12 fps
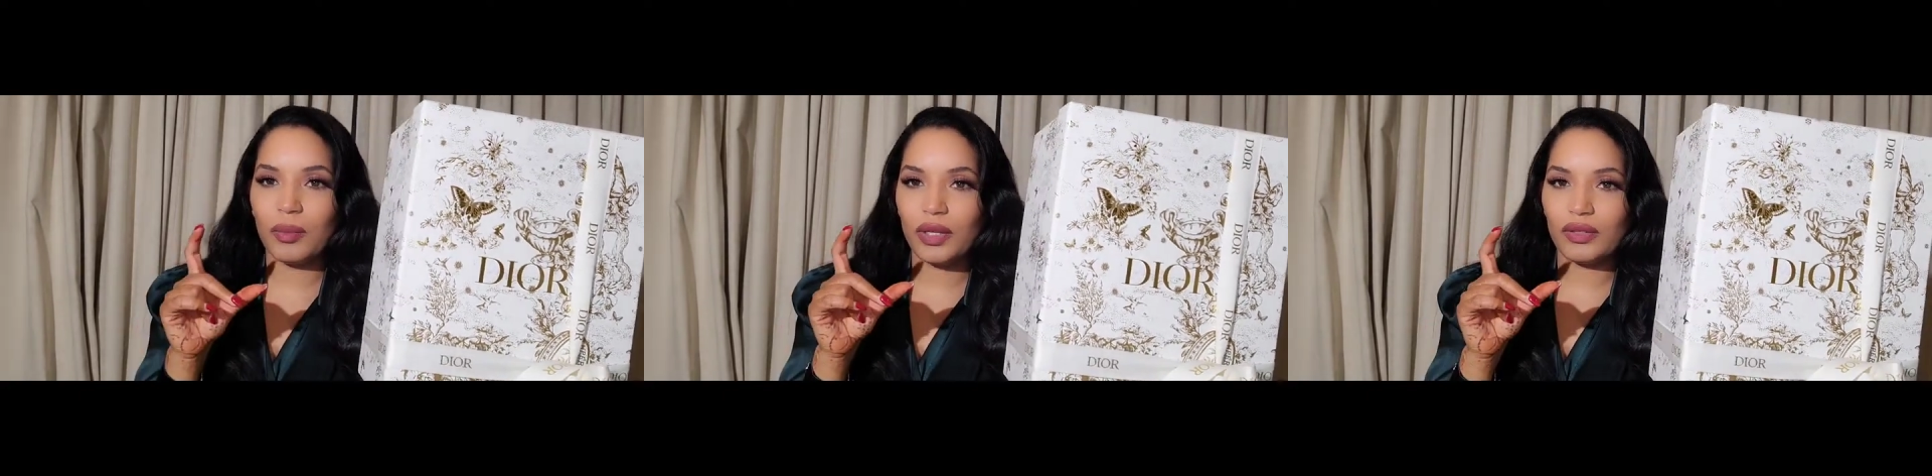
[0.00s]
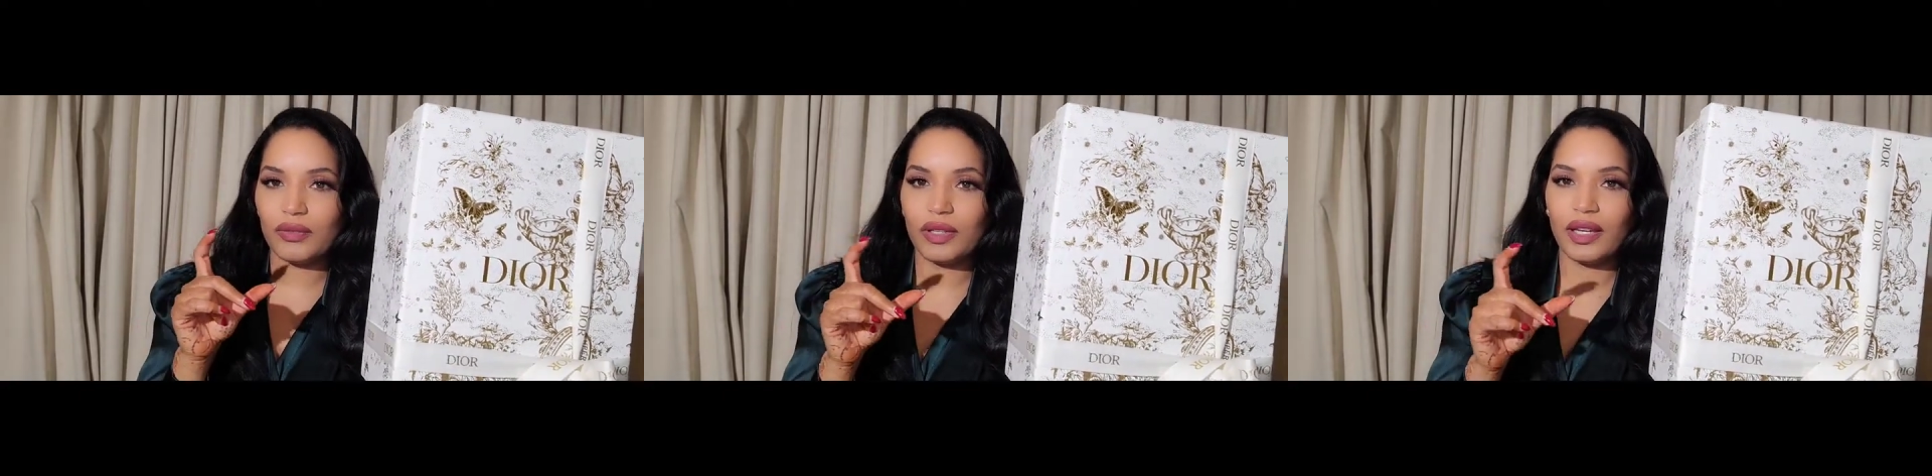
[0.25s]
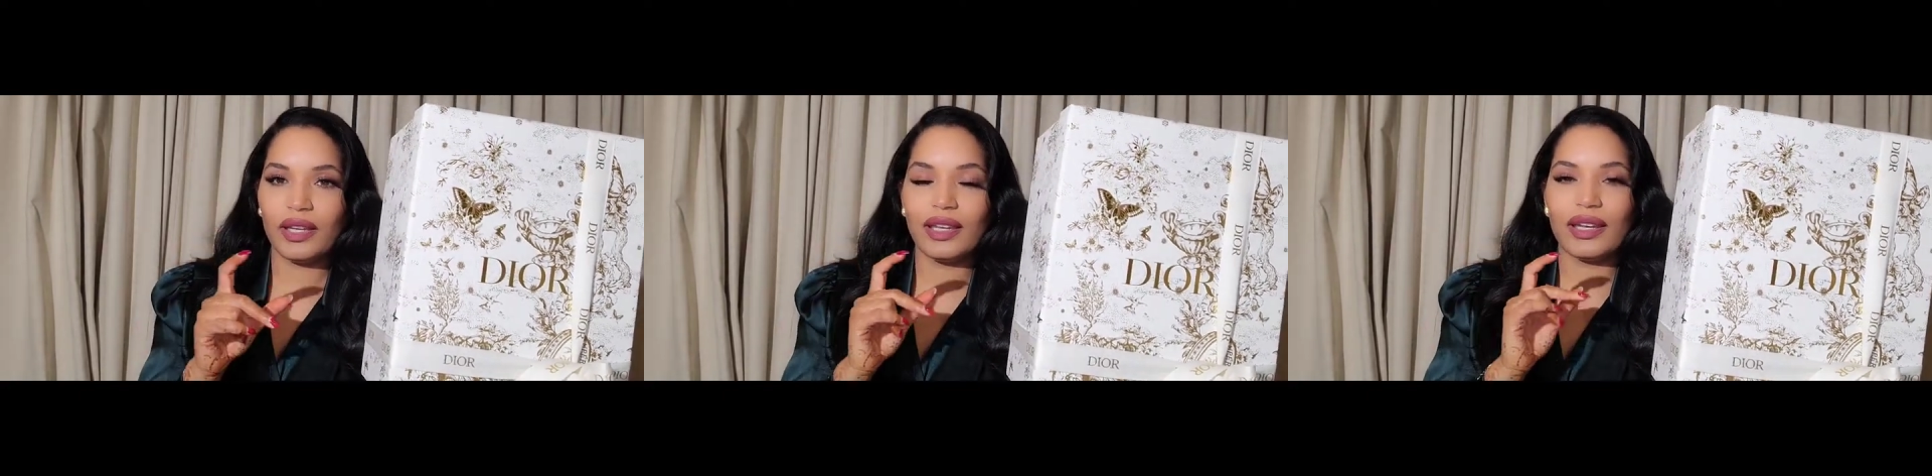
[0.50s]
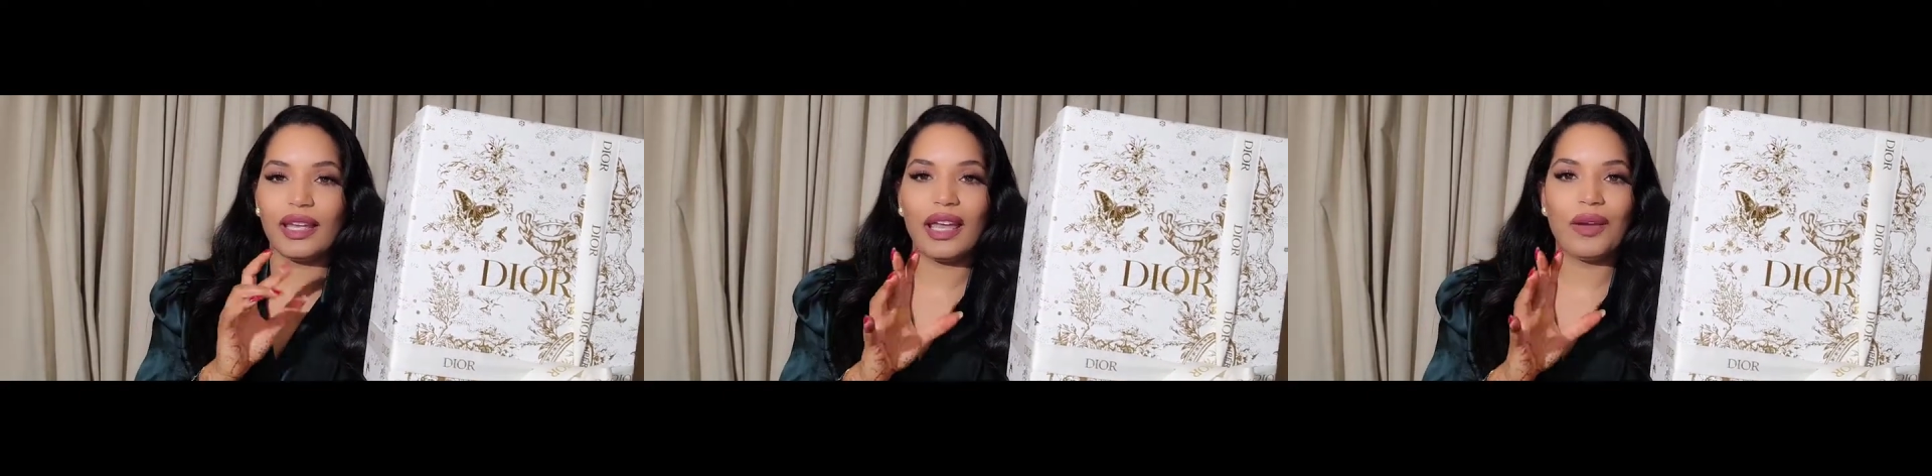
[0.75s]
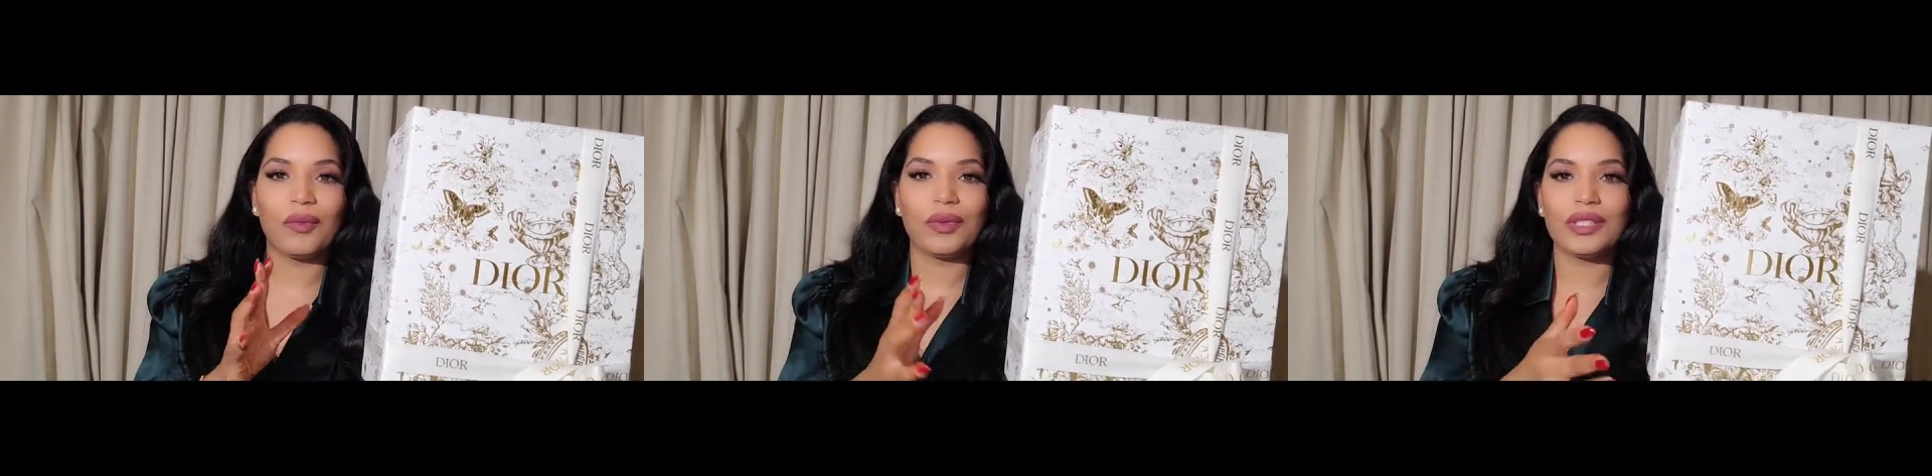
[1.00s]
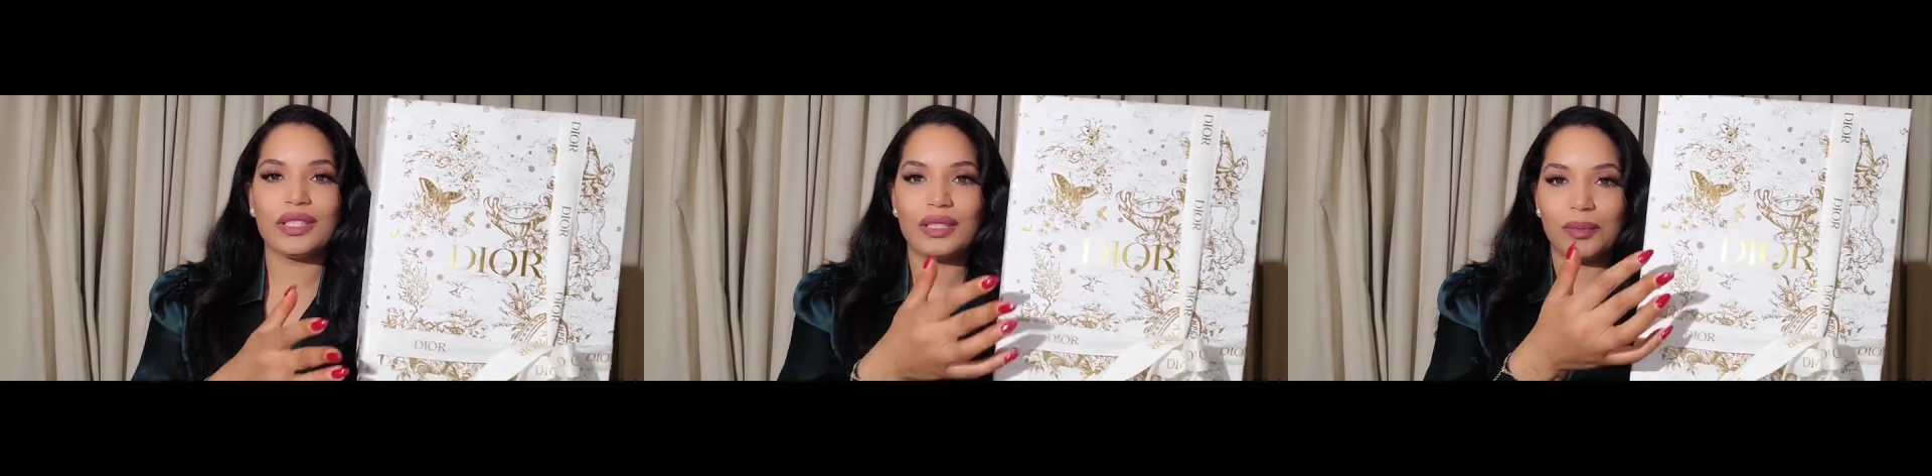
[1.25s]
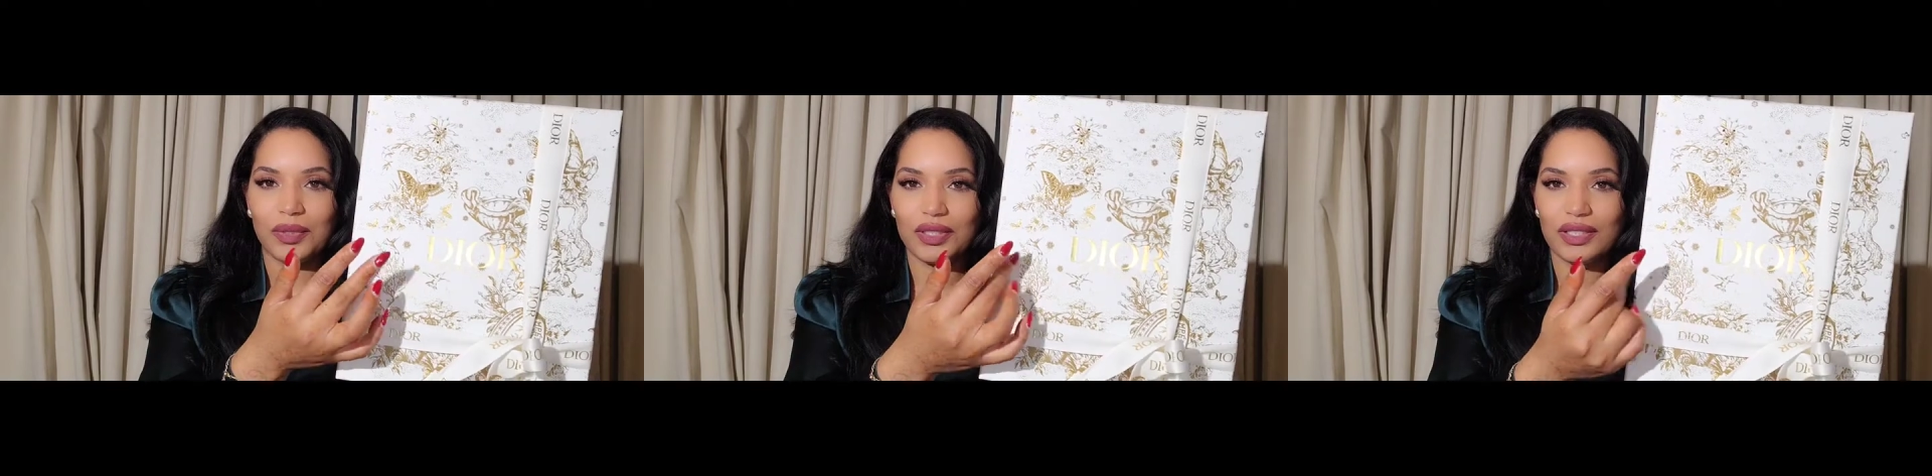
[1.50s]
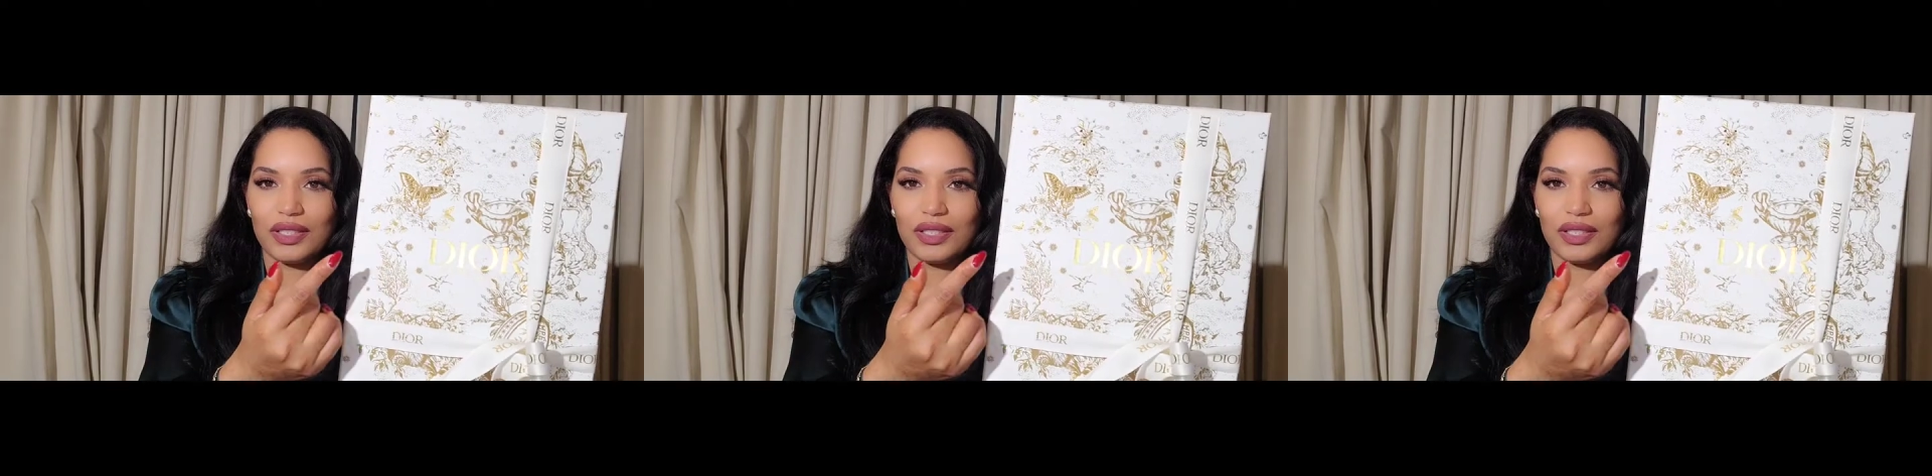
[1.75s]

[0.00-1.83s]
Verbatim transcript: butterfly and I have one similar